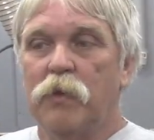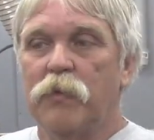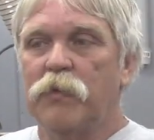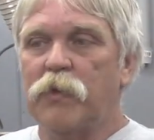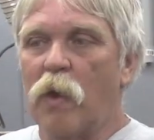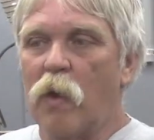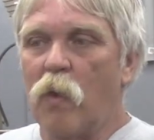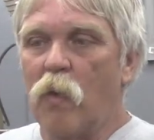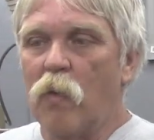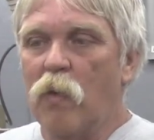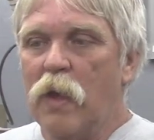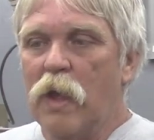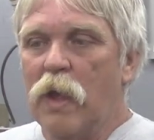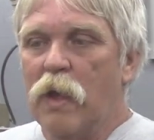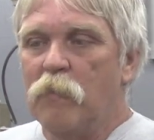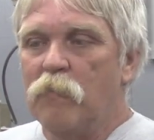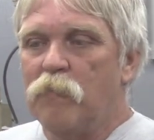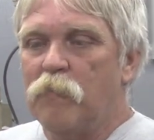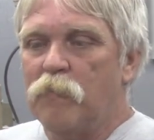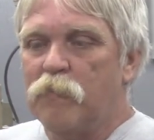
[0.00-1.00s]
So
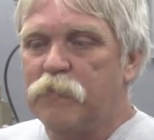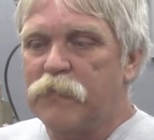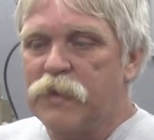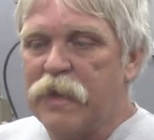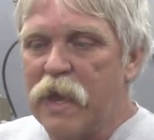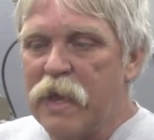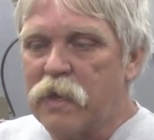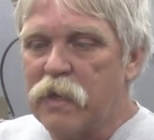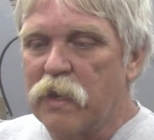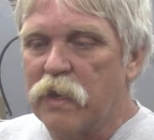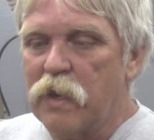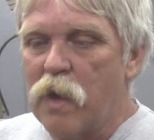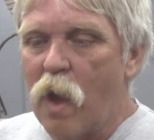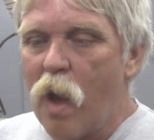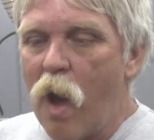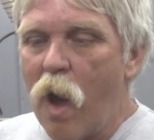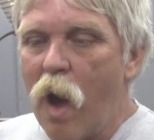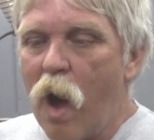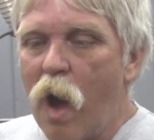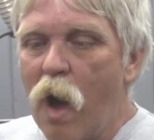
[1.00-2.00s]
take an
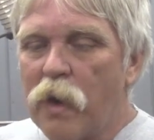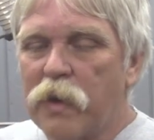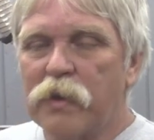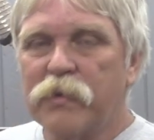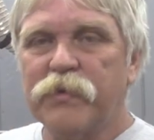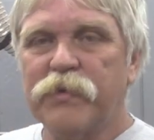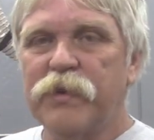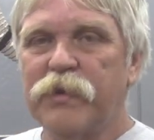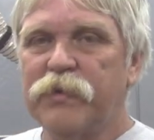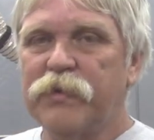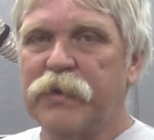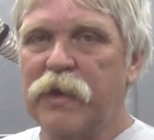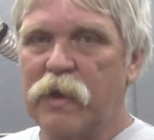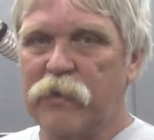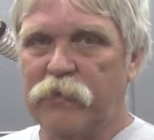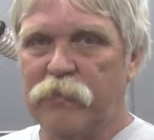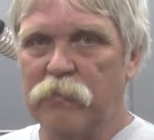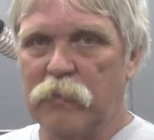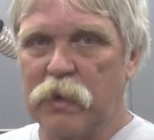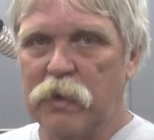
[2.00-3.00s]
honest
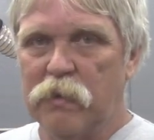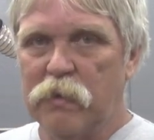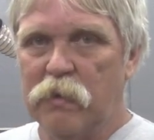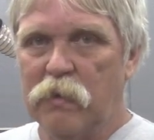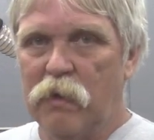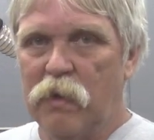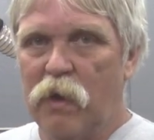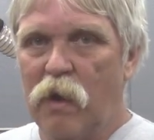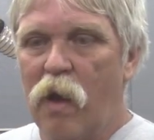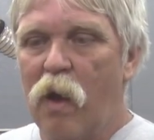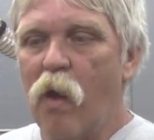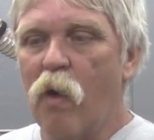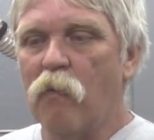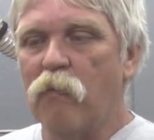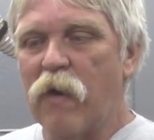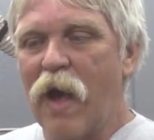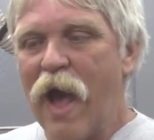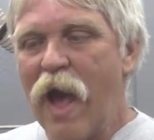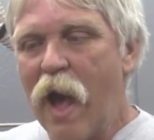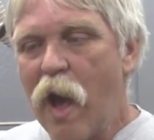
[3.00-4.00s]
assessment
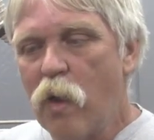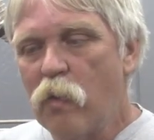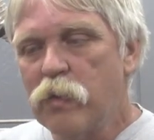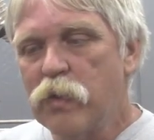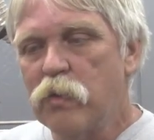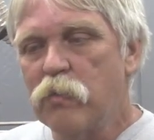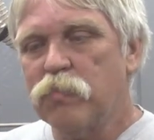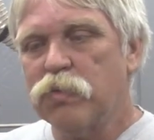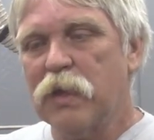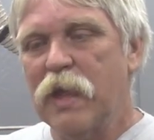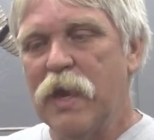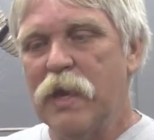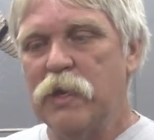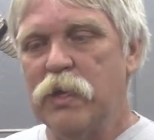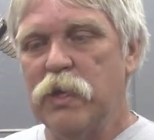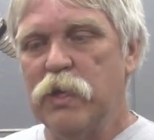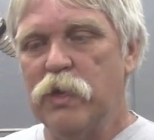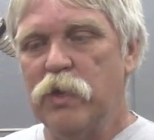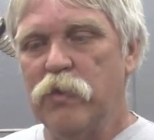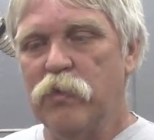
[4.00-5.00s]
of how you plan
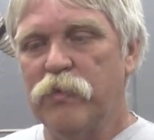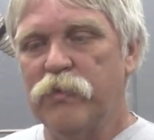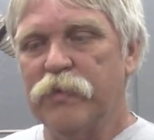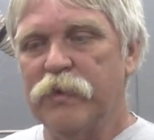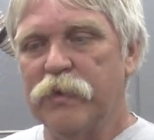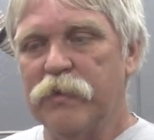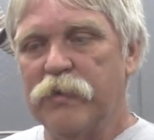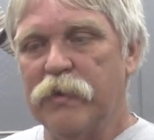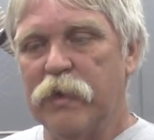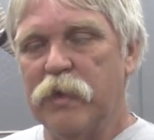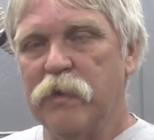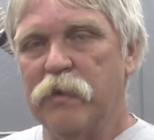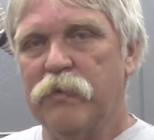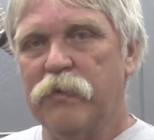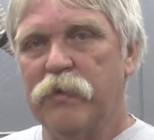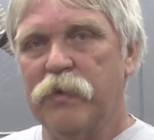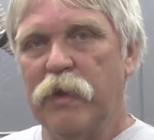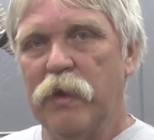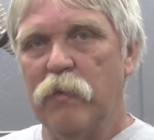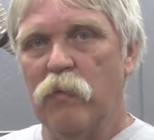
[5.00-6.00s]
to use the
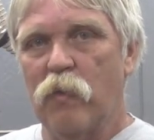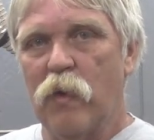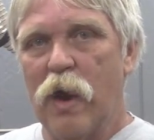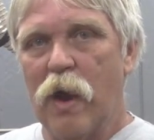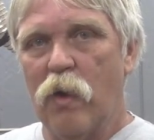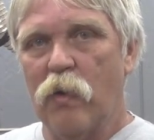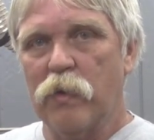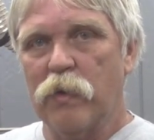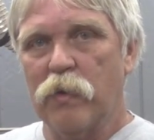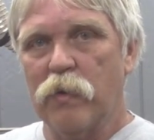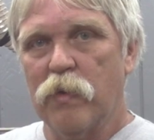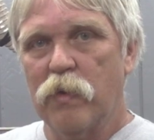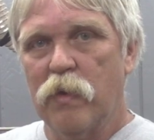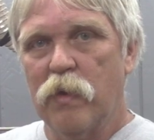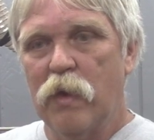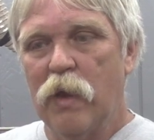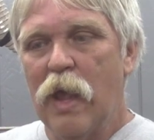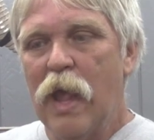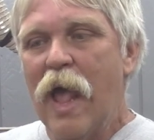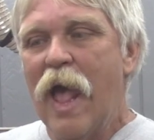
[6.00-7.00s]
CNC router,
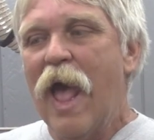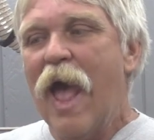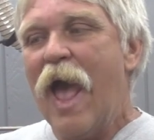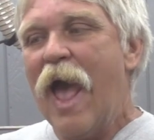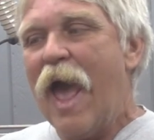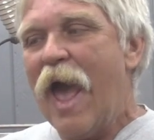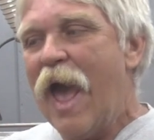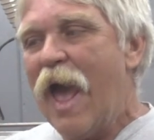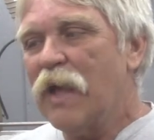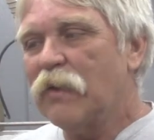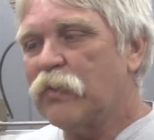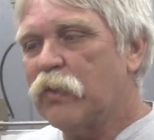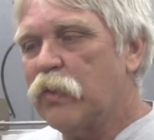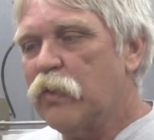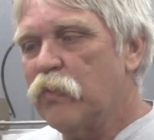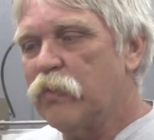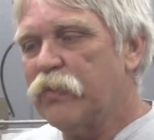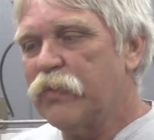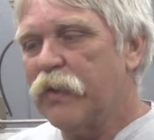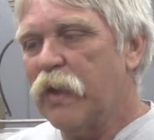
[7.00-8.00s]
ask
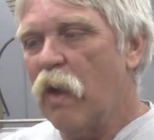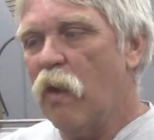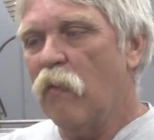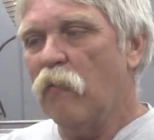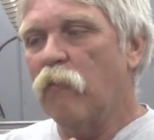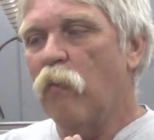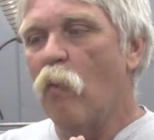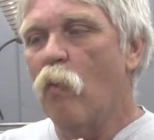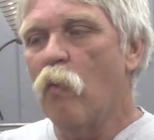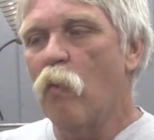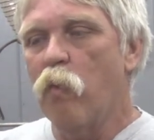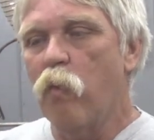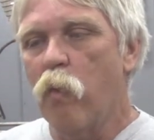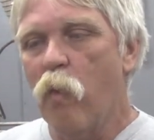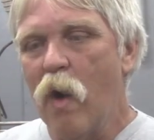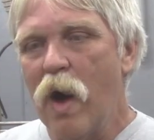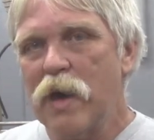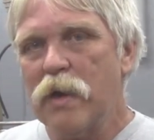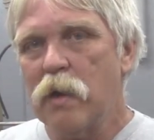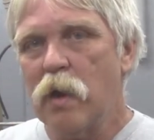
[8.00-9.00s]
yourself,
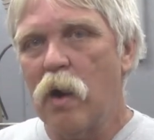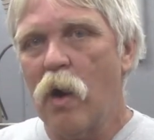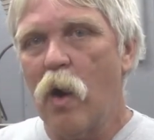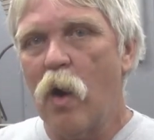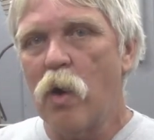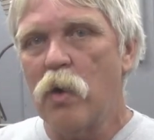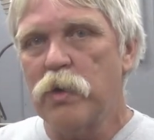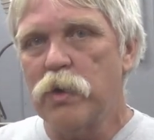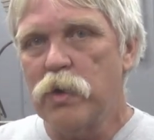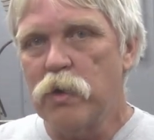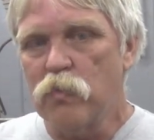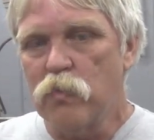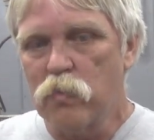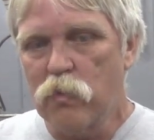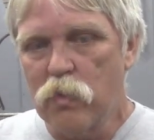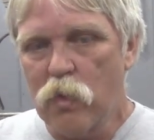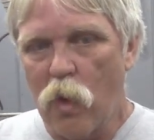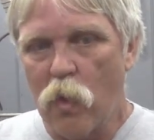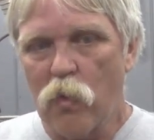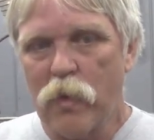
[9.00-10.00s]
what are you
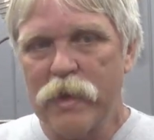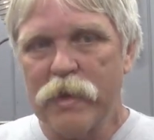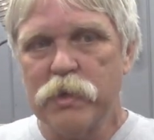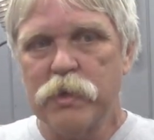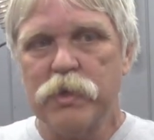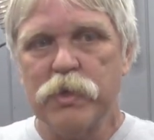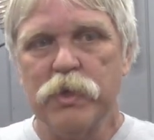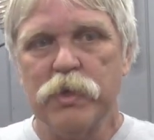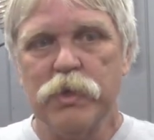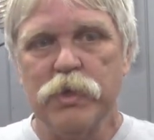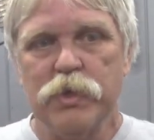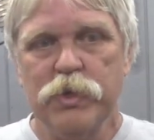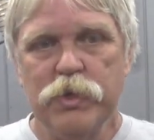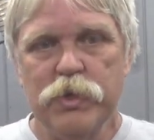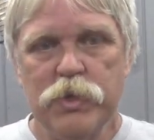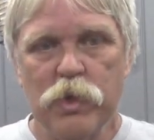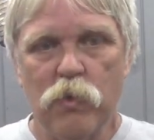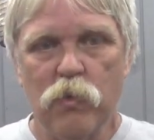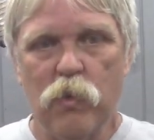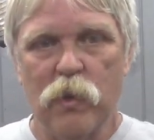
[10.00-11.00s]
going to
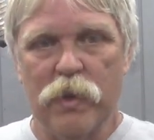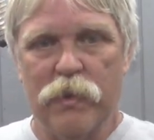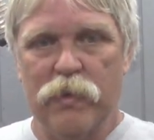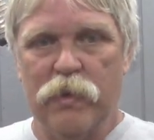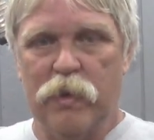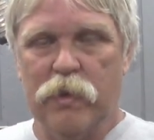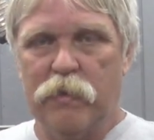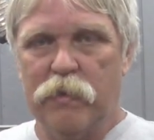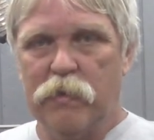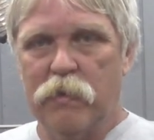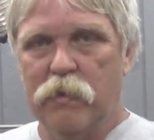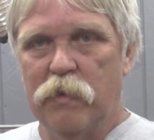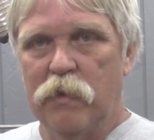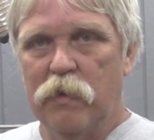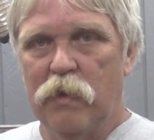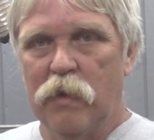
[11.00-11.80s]
do with it?